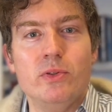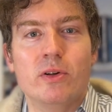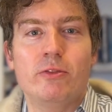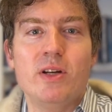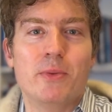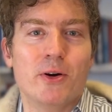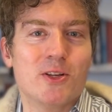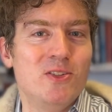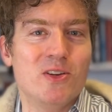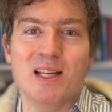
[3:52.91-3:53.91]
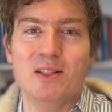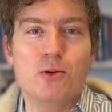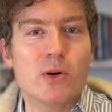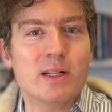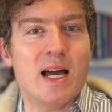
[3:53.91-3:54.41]
You're a free person. You can
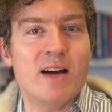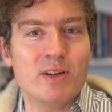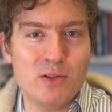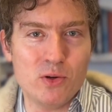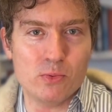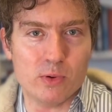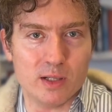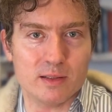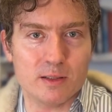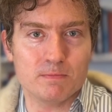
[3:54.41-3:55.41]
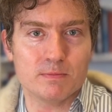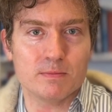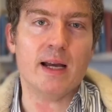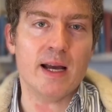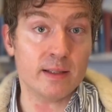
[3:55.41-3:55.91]
do whatever you want.
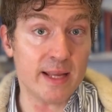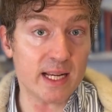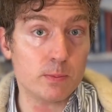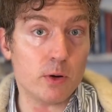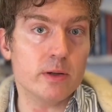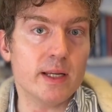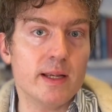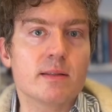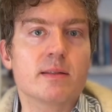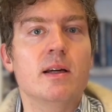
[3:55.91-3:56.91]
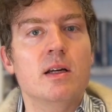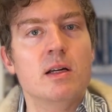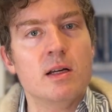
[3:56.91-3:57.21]
And the next point is